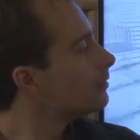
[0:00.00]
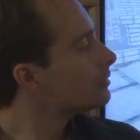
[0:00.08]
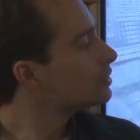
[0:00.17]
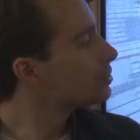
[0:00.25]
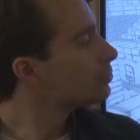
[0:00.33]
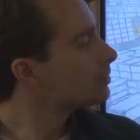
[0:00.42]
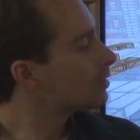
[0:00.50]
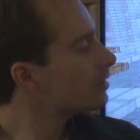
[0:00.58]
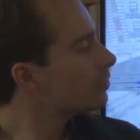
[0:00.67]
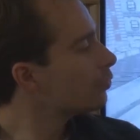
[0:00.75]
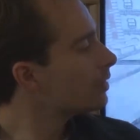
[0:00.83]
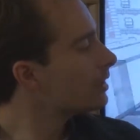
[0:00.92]
shooter.
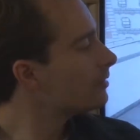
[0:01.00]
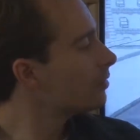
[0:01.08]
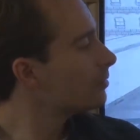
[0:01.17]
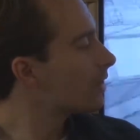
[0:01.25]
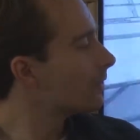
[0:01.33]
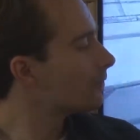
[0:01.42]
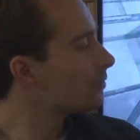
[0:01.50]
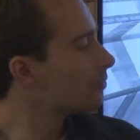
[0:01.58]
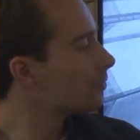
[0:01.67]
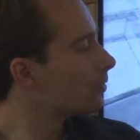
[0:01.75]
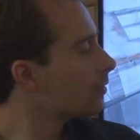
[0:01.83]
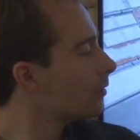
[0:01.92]
You really don't have
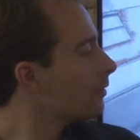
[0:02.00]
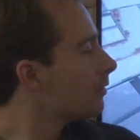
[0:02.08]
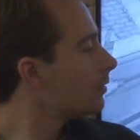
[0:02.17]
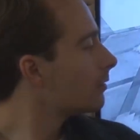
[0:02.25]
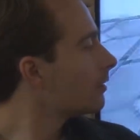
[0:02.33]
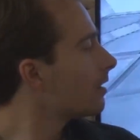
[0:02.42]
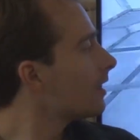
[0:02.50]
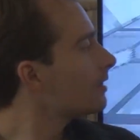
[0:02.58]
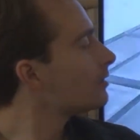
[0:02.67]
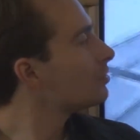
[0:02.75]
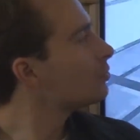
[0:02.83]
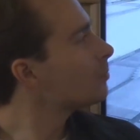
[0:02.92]
to
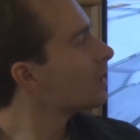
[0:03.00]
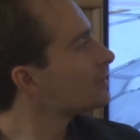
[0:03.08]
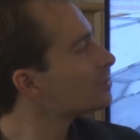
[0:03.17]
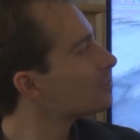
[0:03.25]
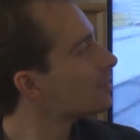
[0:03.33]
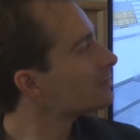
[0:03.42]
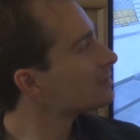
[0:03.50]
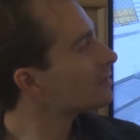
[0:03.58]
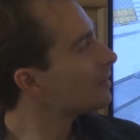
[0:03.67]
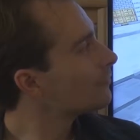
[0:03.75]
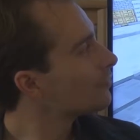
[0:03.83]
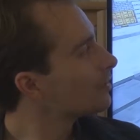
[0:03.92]
care too much about
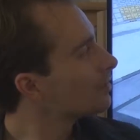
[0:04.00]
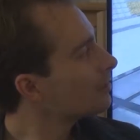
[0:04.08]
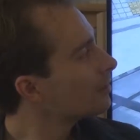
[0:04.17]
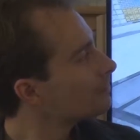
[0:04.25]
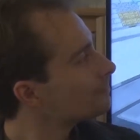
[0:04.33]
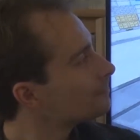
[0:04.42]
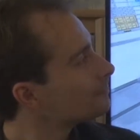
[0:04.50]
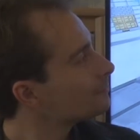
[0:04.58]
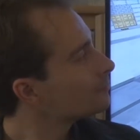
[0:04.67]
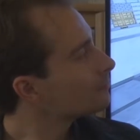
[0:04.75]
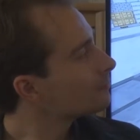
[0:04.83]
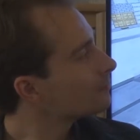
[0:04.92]
stuff here,
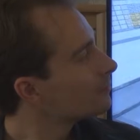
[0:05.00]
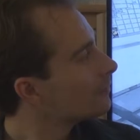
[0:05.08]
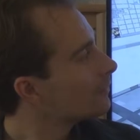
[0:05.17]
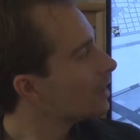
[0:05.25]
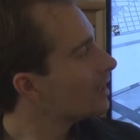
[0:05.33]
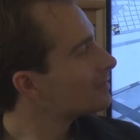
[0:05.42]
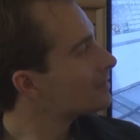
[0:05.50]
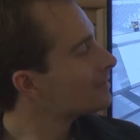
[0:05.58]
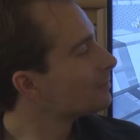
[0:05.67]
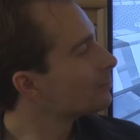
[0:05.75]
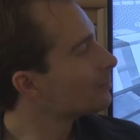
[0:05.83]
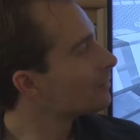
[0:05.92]
other
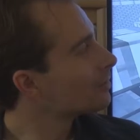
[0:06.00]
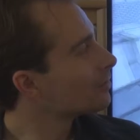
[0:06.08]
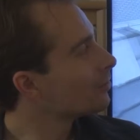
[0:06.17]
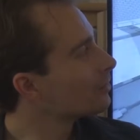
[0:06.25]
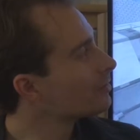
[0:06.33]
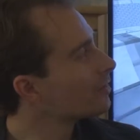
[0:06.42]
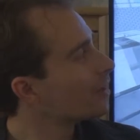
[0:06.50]
than going